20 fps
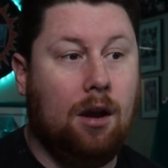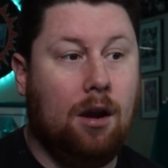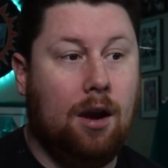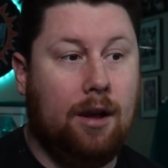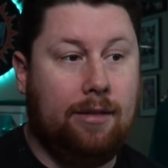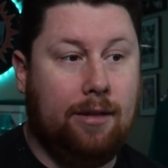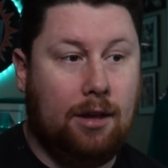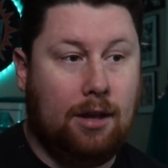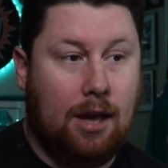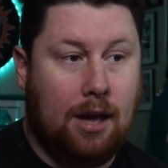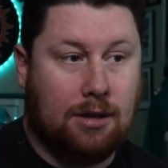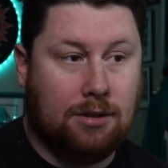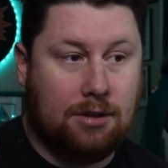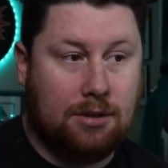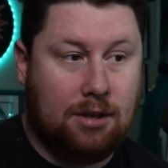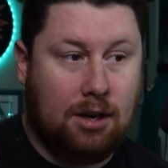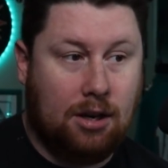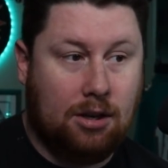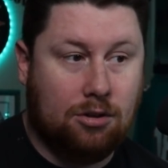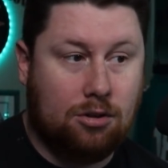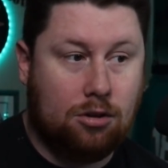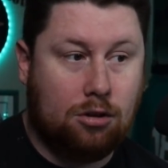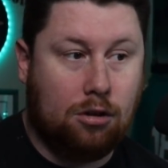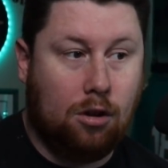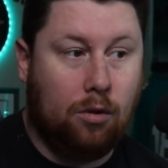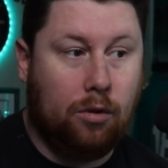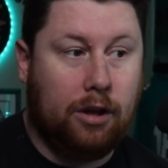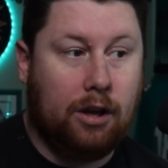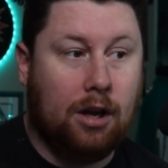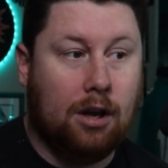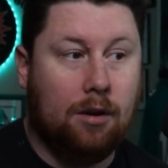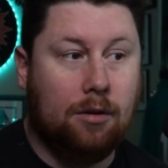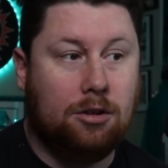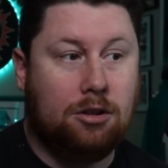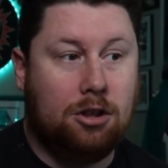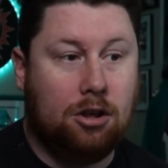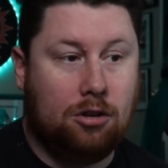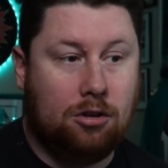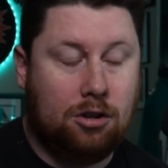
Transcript: I think Kansas City is slowly going to